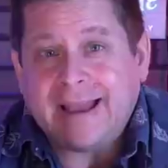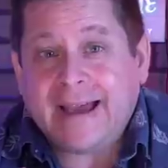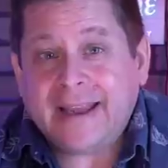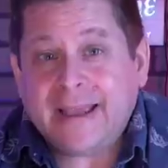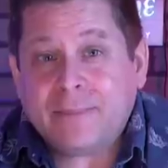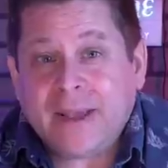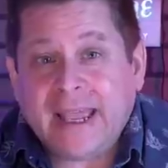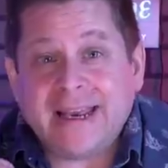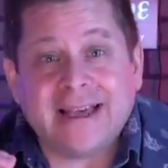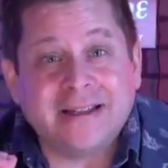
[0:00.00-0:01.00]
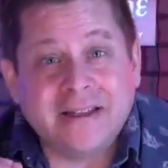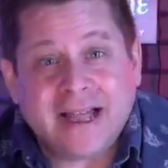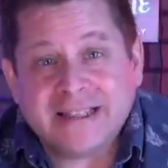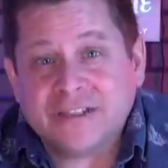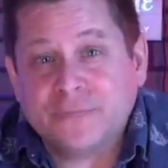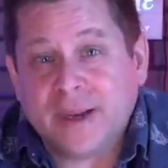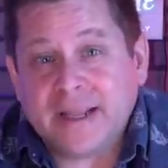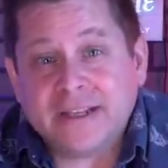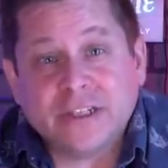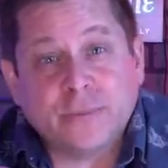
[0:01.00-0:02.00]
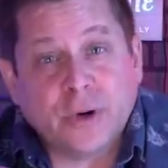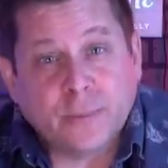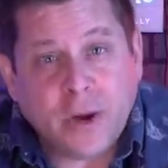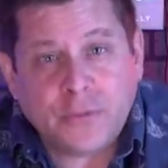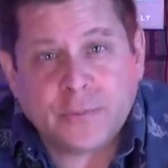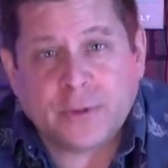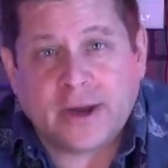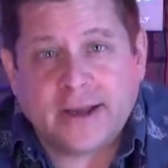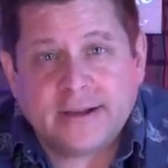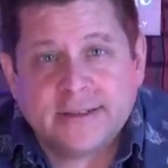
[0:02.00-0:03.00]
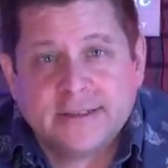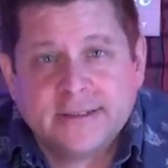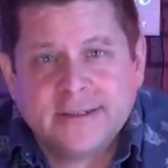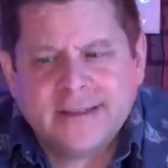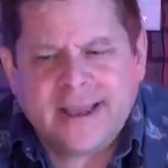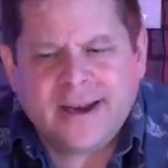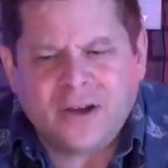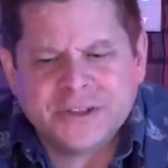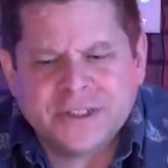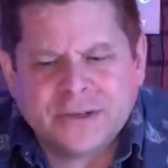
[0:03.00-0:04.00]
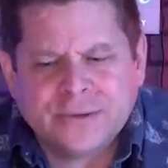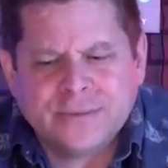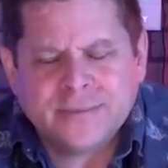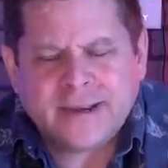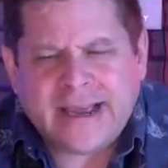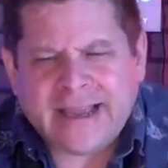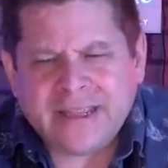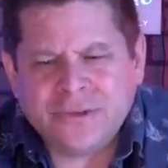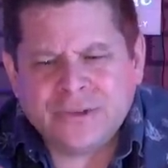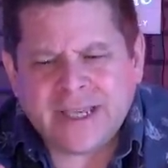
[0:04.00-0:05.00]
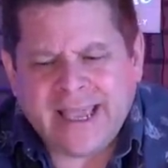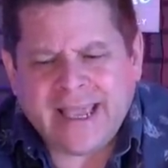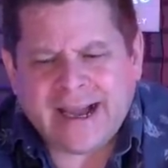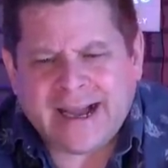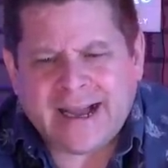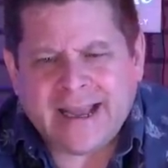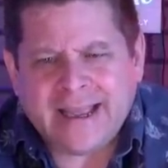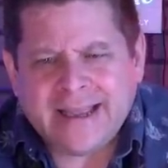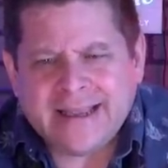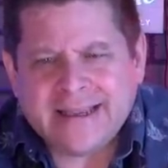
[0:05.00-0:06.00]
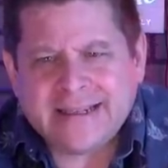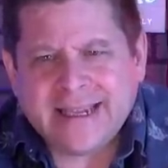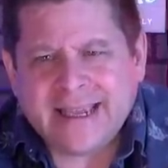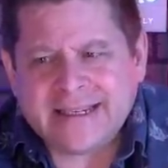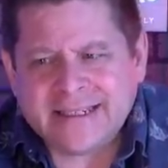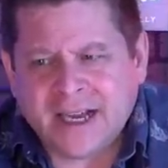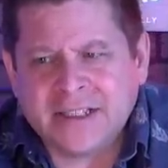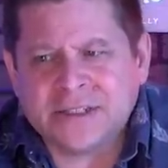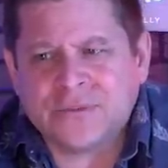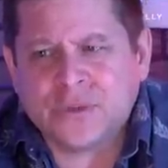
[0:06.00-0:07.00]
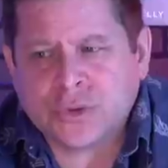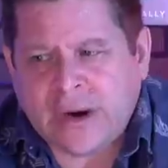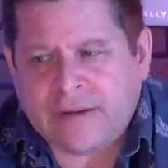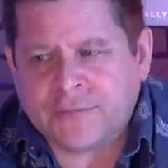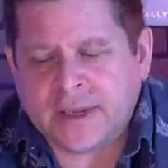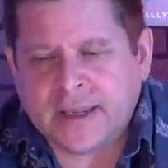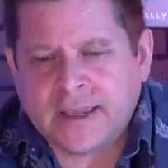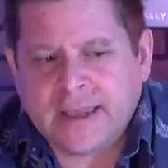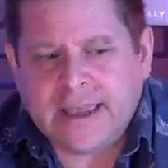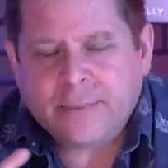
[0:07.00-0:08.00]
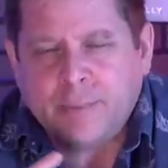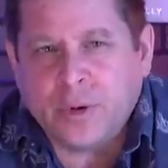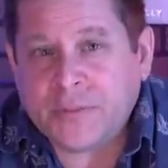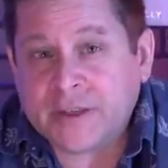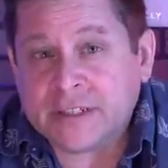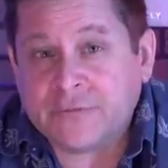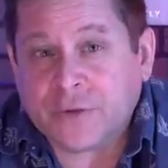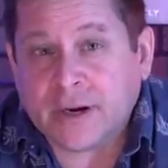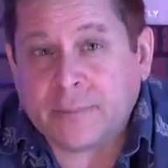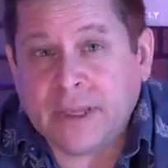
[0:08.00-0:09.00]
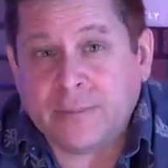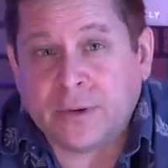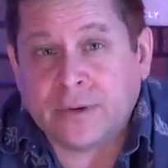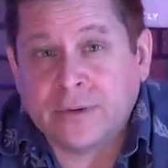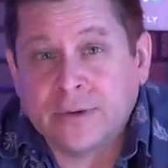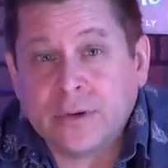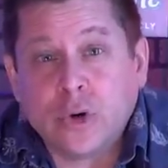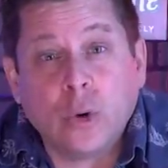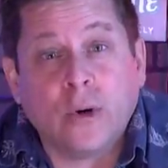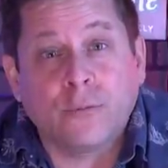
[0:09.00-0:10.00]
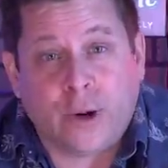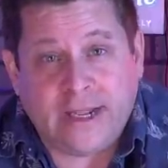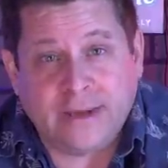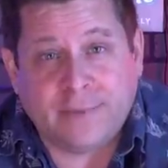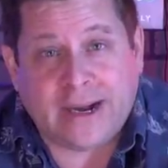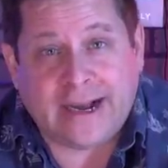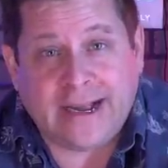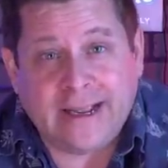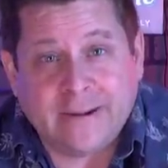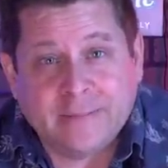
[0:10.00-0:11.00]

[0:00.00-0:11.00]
how to get paid lots of money to promote the product, and also how to use AI to get tons of traffic and put this in front of people who are ready to buy.